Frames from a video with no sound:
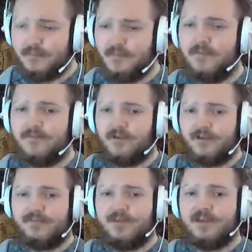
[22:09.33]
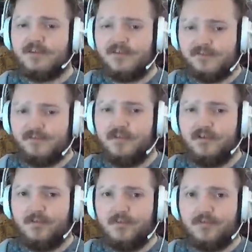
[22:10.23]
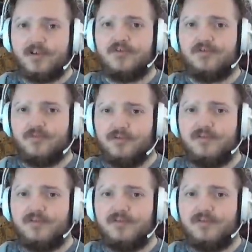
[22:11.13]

Frost Mage is a little bit more controlled,